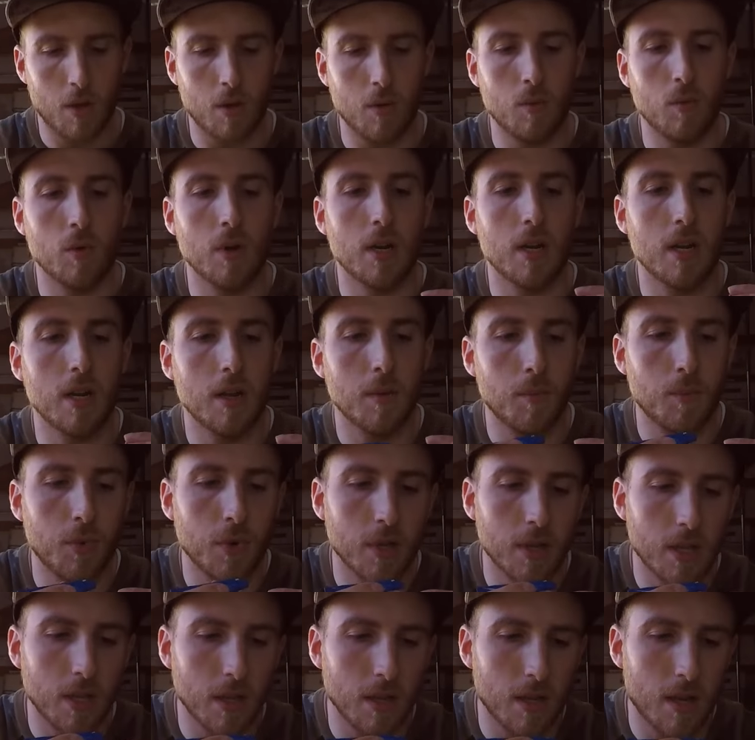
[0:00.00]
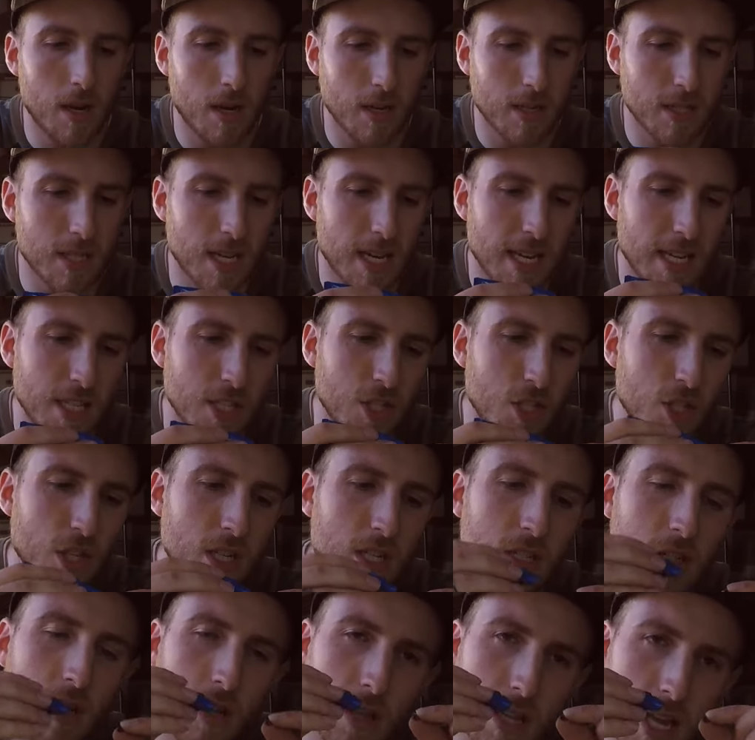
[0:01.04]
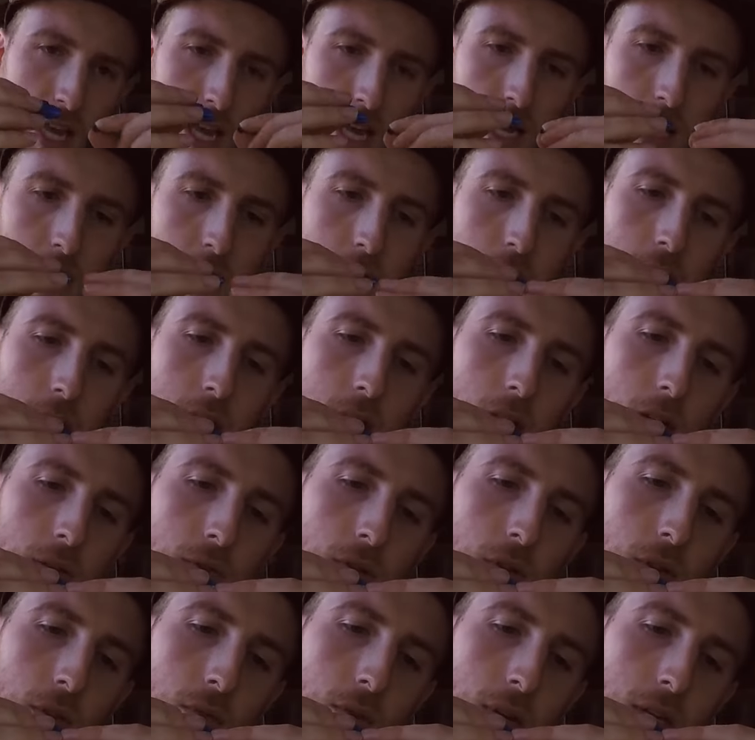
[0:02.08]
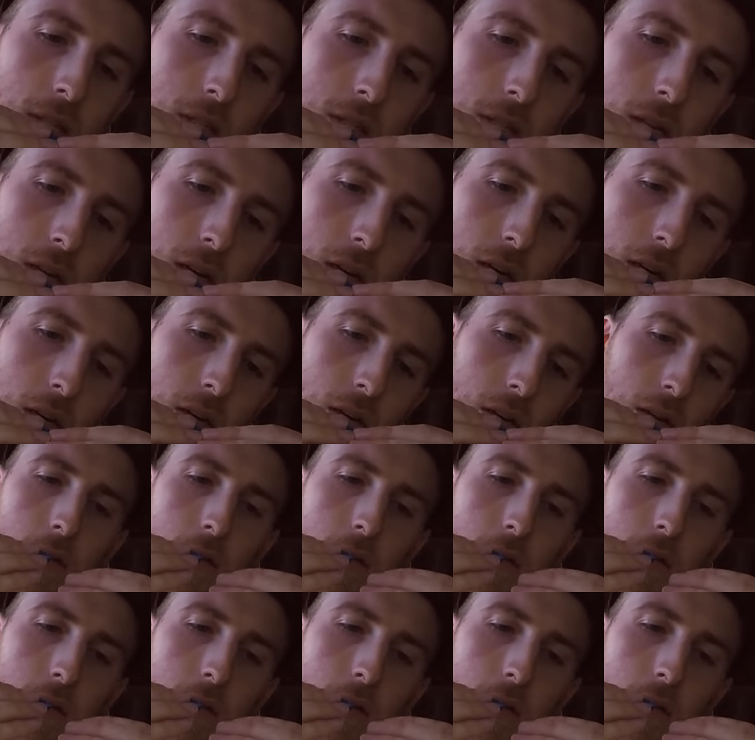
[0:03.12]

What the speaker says: We're going to put the Loctite just on the ends of the threads there.